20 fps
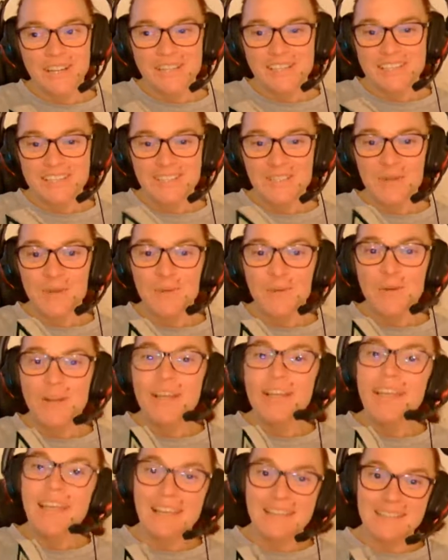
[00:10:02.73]
so
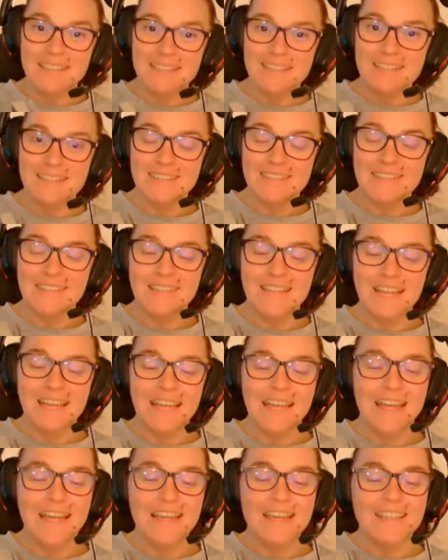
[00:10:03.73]
again,
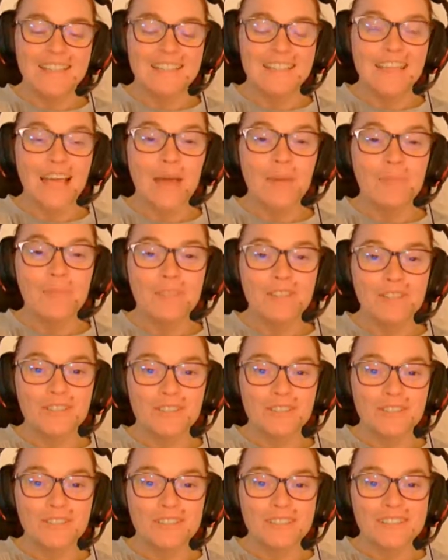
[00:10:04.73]

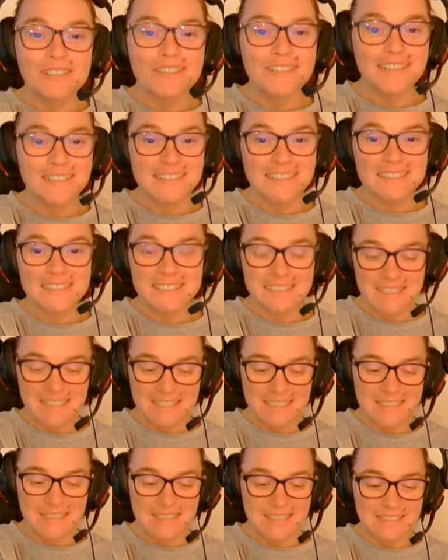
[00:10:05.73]
chapter
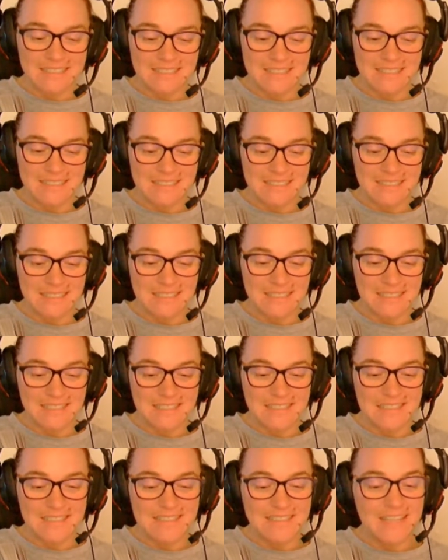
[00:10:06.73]
16.
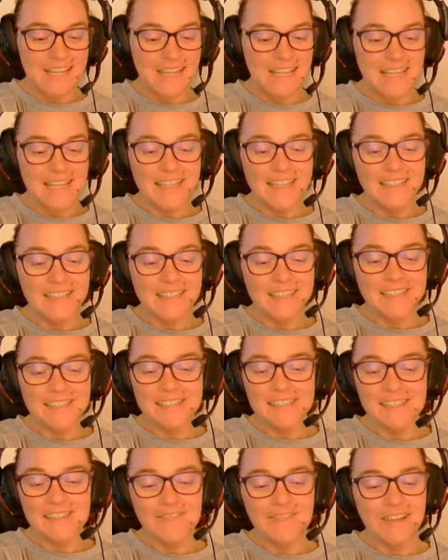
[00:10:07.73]
Diana
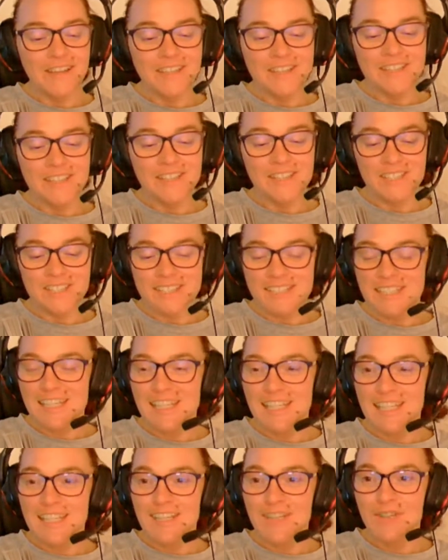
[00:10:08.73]
is invited to
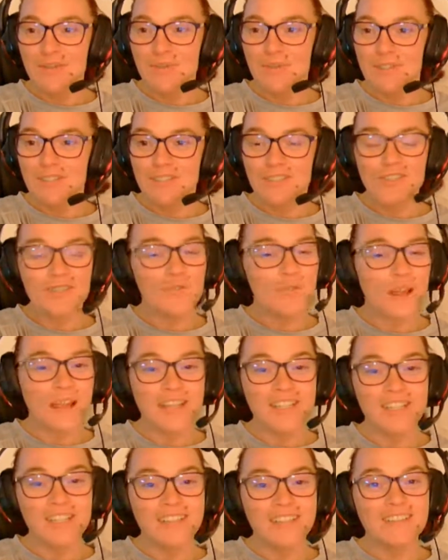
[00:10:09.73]
tea with
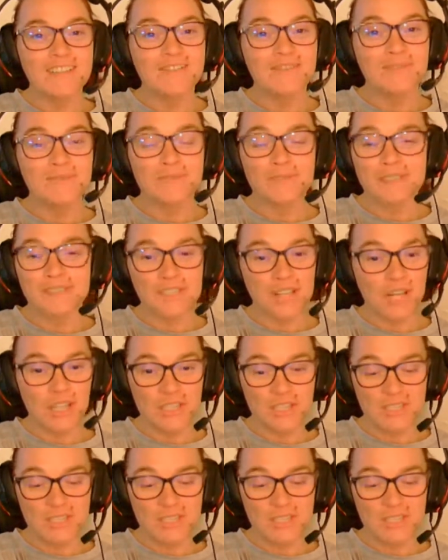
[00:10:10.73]
tragic results.